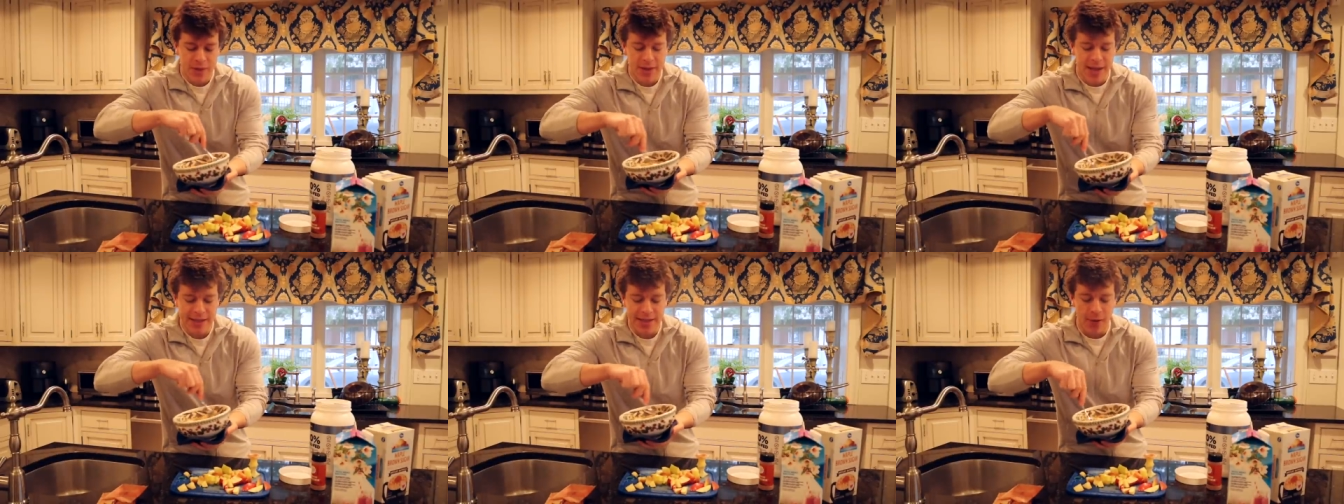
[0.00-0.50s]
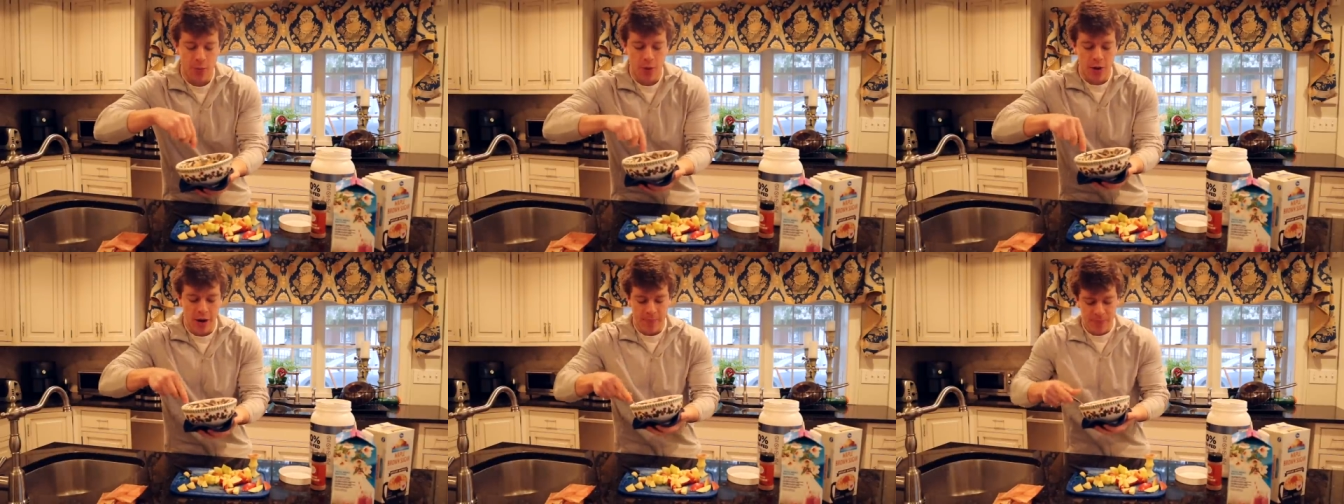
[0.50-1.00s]
nice and
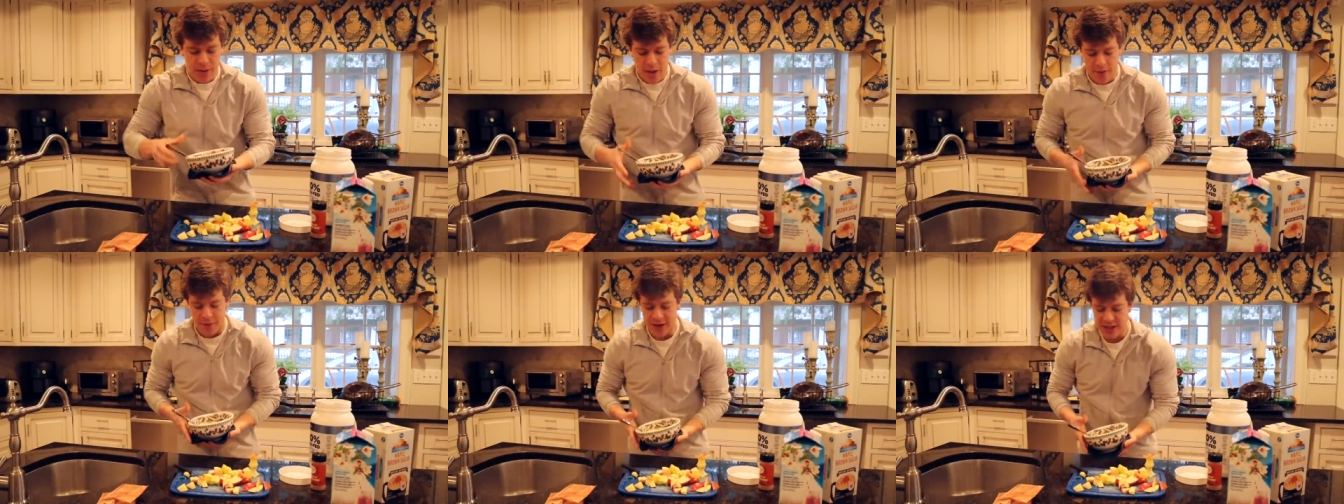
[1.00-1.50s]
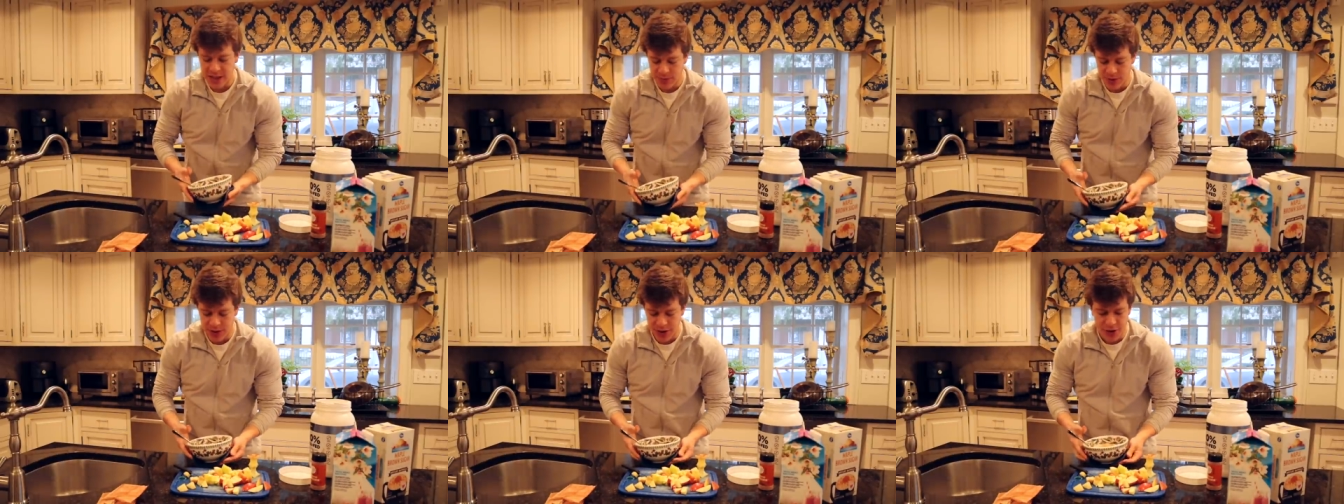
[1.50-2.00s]
warm. First thing
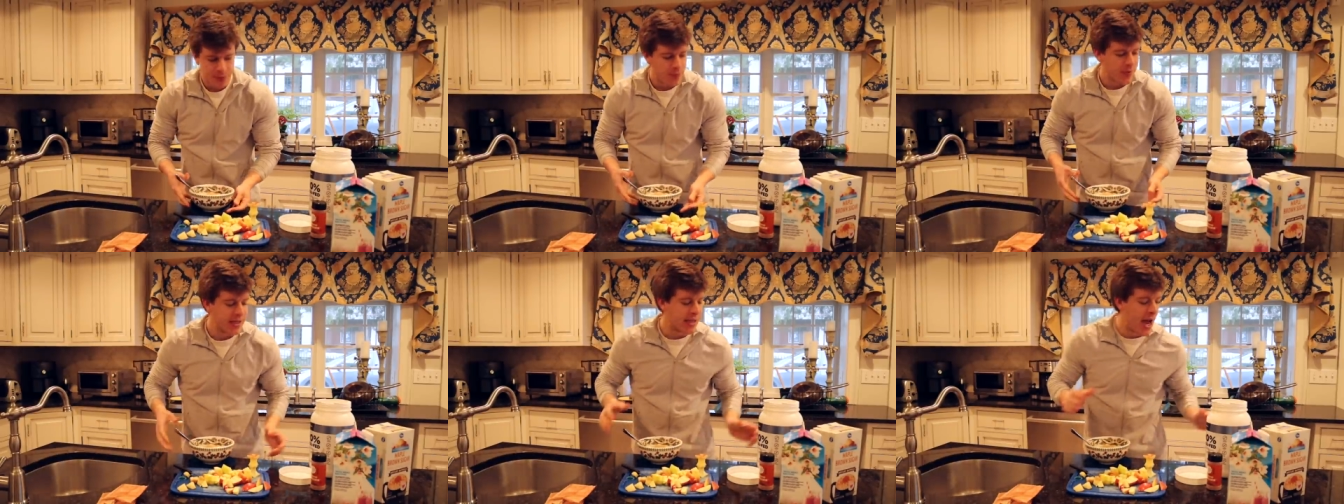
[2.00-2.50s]
we're gonna do is